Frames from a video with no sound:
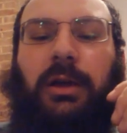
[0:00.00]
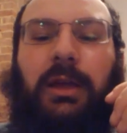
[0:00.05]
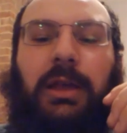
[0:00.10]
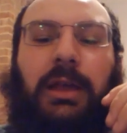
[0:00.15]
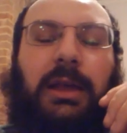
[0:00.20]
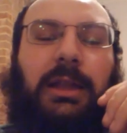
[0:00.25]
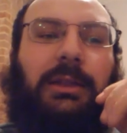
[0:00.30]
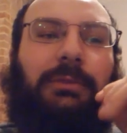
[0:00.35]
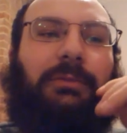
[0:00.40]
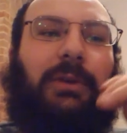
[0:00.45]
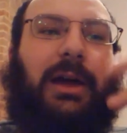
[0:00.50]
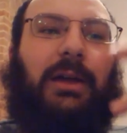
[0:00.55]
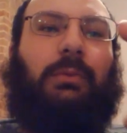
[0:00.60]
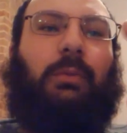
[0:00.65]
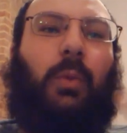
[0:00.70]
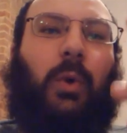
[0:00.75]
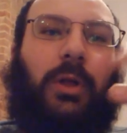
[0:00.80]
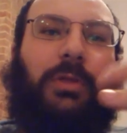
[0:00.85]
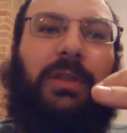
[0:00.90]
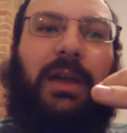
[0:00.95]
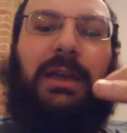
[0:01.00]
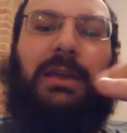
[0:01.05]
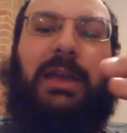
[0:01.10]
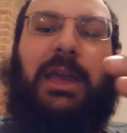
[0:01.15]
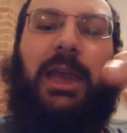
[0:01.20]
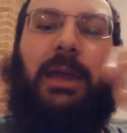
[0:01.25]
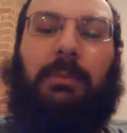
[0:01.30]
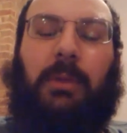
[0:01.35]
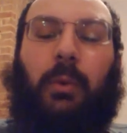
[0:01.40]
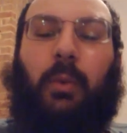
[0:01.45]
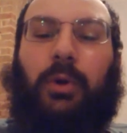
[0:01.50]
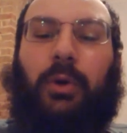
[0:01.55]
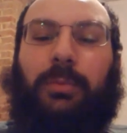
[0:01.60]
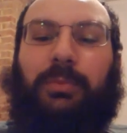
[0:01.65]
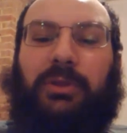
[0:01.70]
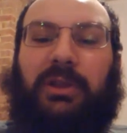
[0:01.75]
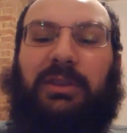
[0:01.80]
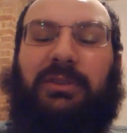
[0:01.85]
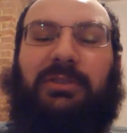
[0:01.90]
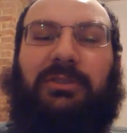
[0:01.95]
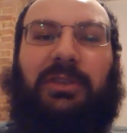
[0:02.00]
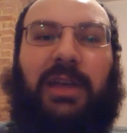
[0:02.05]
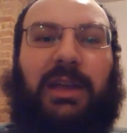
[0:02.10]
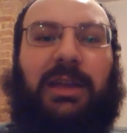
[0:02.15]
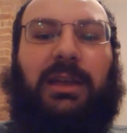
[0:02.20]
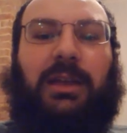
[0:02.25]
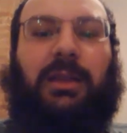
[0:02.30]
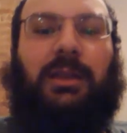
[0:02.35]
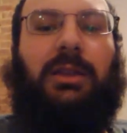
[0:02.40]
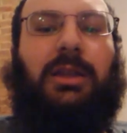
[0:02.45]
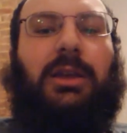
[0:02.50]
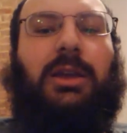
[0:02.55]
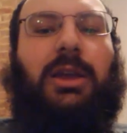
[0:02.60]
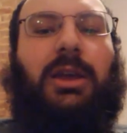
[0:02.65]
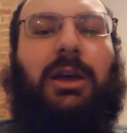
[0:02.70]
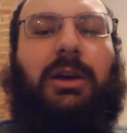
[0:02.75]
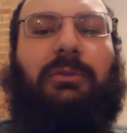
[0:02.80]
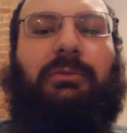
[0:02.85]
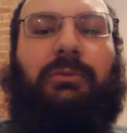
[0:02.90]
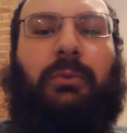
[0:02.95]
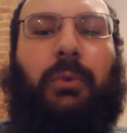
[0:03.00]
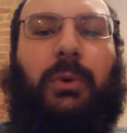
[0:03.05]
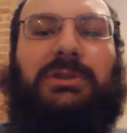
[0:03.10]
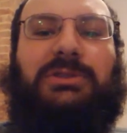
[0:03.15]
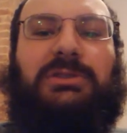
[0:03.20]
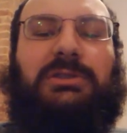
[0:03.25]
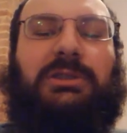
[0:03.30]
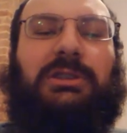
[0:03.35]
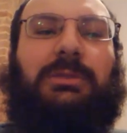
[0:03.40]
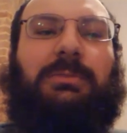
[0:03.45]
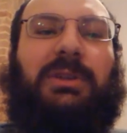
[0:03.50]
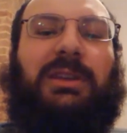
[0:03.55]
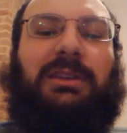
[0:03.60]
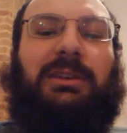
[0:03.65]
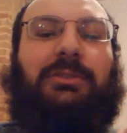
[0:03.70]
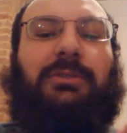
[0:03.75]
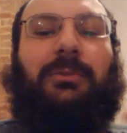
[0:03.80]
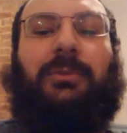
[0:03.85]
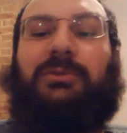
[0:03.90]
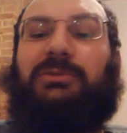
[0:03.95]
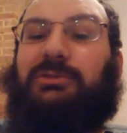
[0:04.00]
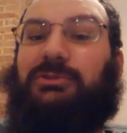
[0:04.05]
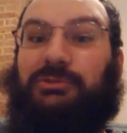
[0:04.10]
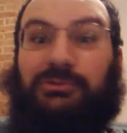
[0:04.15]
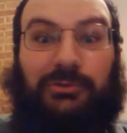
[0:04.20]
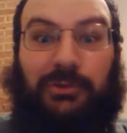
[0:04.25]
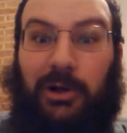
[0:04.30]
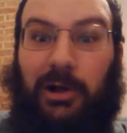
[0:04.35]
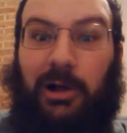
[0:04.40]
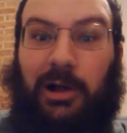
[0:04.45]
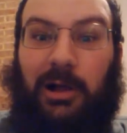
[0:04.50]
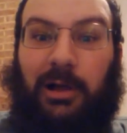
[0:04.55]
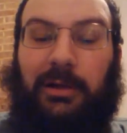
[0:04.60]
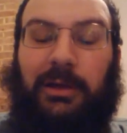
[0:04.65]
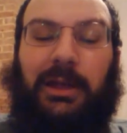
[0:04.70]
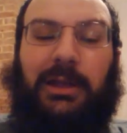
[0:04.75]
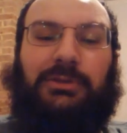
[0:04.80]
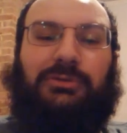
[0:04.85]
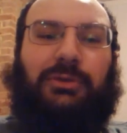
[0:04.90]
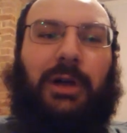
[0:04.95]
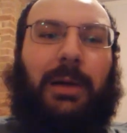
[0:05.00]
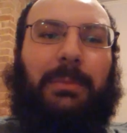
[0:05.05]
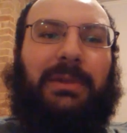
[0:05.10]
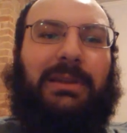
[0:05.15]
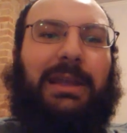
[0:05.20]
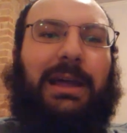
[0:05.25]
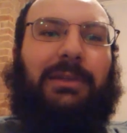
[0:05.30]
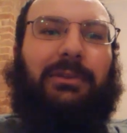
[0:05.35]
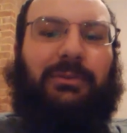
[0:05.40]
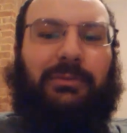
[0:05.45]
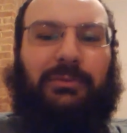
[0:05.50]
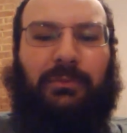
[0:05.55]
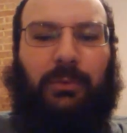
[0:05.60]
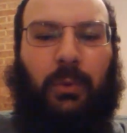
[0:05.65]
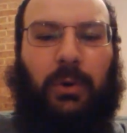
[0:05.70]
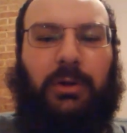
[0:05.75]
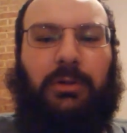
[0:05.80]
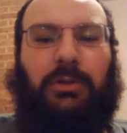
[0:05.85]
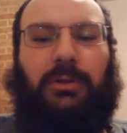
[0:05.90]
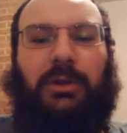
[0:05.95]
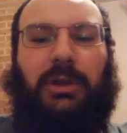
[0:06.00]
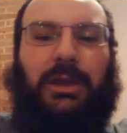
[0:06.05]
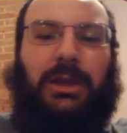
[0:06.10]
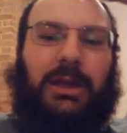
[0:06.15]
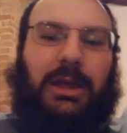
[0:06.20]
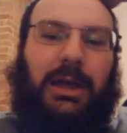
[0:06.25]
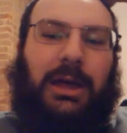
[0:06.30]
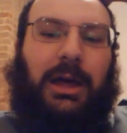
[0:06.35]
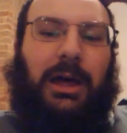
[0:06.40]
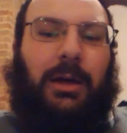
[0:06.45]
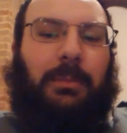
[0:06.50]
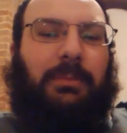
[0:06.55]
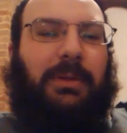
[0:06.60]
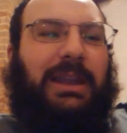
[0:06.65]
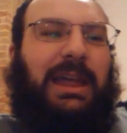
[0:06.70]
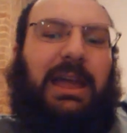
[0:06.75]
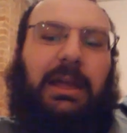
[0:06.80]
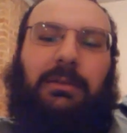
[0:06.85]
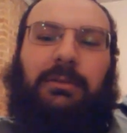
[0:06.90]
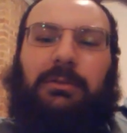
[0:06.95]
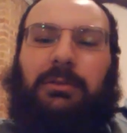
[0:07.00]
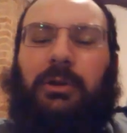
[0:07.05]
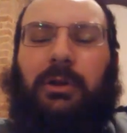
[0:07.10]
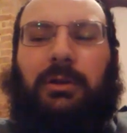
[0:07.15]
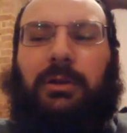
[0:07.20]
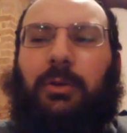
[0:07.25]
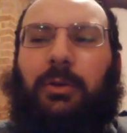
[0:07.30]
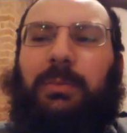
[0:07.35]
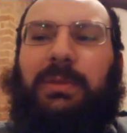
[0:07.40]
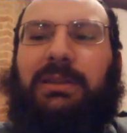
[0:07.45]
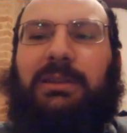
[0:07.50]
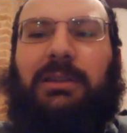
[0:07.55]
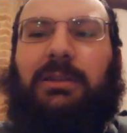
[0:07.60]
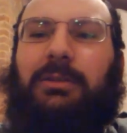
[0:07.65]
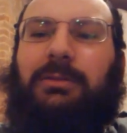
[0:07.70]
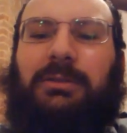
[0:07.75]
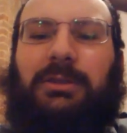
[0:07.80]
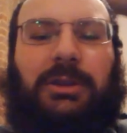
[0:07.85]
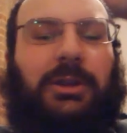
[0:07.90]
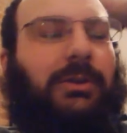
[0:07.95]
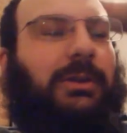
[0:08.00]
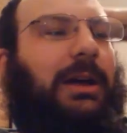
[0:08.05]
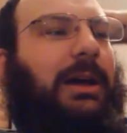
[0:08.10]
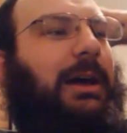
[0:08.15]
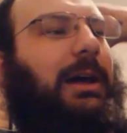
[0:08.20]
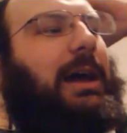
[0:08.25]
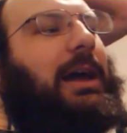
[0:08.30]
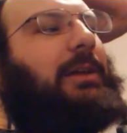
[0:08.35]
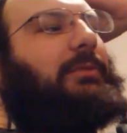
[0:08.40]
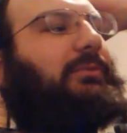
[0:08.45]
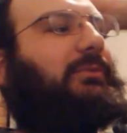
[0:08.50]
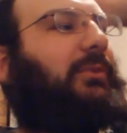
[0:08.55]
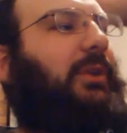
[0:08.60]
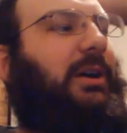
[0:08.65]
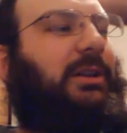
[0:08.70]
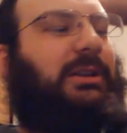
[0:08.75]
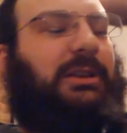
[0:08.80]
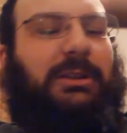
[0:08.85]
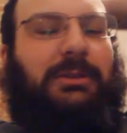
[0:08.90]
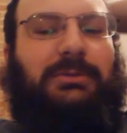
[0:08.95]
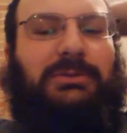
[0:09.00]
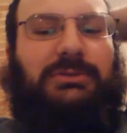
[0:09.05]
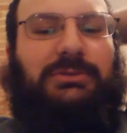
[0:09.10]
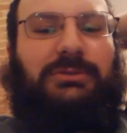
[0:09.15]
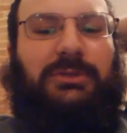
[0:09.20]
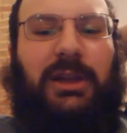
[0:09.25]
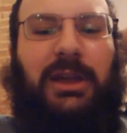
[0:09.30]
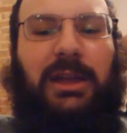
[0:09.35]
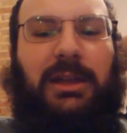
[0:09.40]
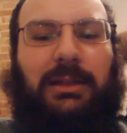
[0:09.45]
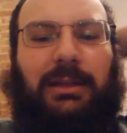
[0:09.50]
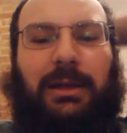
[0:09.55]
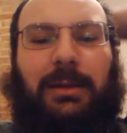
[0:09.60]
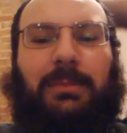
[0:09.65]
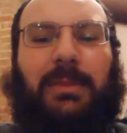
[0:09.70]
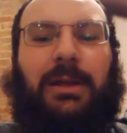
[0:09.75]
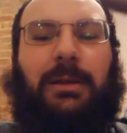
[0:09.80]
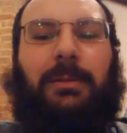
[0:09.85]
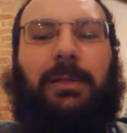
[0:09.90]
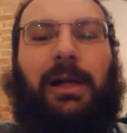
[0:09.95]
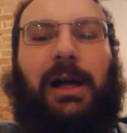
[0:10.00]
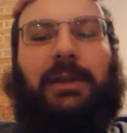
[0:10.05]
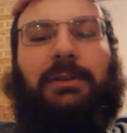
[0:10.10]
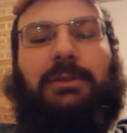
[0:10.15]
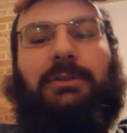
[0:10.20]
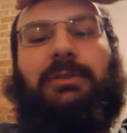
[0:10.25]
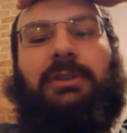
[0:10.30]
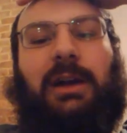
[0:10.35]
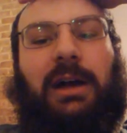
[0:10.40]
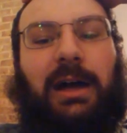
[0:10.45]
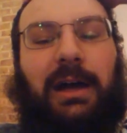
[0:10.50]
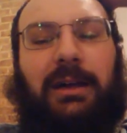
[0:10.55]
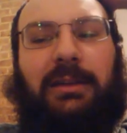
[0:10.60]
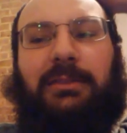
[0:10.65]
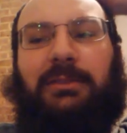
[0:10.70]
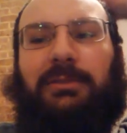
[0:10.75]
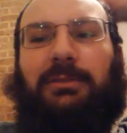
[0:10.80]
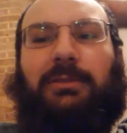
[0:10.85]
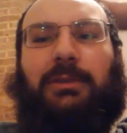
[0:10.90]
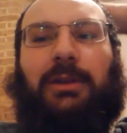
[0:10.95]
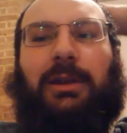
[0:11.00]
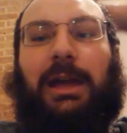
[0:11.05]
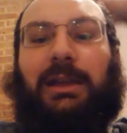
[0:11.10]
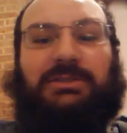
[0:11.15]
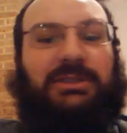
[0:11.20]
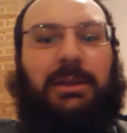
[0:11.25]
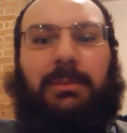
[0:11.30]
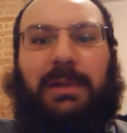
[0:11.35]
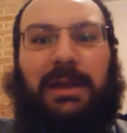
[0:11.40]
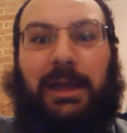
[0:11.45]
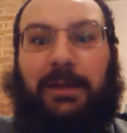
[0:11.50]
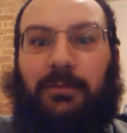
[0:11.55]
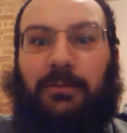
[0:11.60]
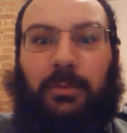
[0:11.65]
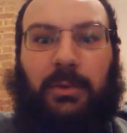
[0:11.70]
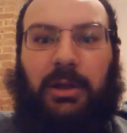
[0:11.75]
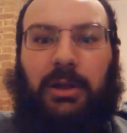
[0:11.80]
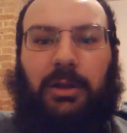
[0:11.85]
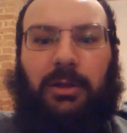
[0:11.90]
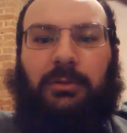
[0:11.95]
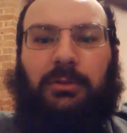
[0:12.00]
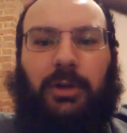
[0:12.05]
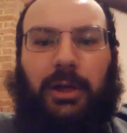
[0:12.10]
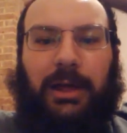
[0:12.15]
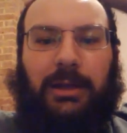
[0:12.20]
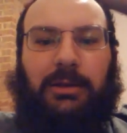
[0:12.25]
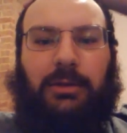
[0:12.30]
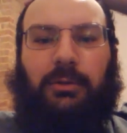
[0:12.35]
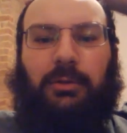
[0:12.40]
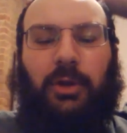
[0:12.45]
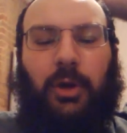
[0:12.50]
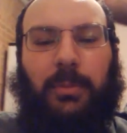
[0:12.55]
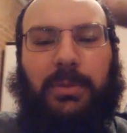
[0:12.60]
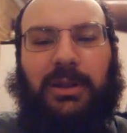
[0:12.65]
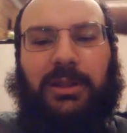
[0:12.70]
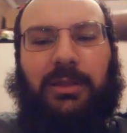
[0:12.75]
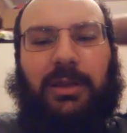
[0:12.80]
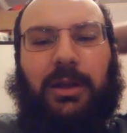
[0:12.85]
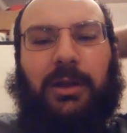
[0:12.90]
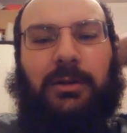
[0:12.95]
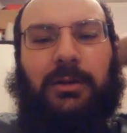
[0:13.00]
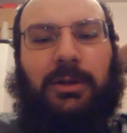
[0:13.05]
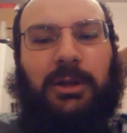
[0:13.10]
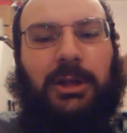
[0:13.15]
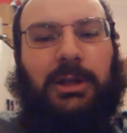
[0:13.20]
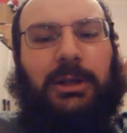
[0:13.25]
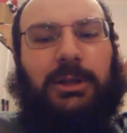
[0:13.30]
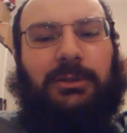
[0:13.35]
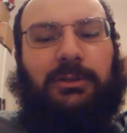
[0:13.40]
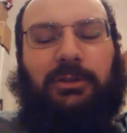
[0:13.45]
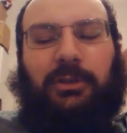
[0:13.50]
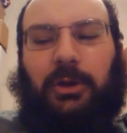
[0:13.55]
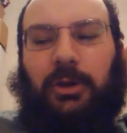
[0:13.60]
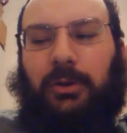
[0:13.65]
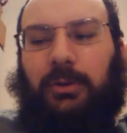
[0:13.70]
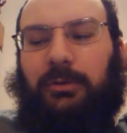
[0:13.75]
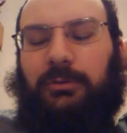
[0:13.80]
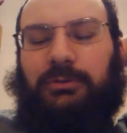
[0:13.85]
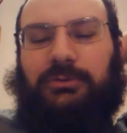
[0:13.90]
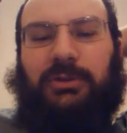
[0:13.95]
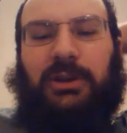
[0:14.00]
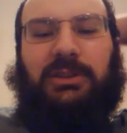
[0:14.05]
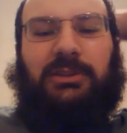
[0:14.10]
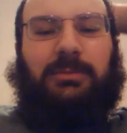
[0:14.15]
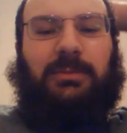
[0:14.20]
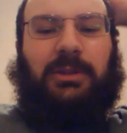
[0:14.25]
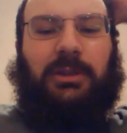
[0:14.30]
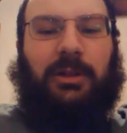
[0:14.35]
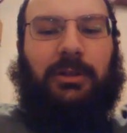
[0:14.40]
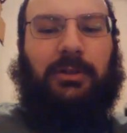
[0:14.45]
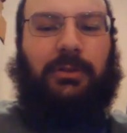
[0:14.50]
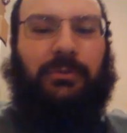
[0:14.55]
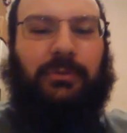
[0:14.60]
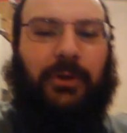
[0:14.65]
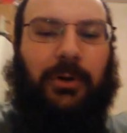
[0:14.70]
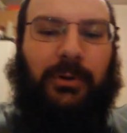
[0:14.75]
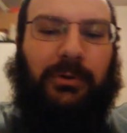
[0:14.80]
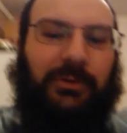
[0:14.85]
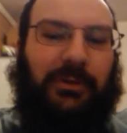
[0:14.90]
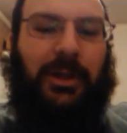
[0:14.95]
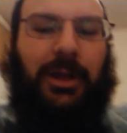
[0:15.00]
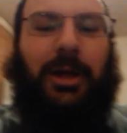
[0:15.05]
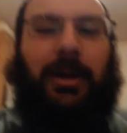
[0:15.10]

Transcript: And if I had won that game, I would have placed second. Unfortunately, because it was a draw, it dropped me down to fourth. Um, but hey, no, no big deal. You know, I had fun. It was great. I met a lot of new guys. Uh, actually, I met everybody new. I knew nobody there, so it was great to meet all these folks.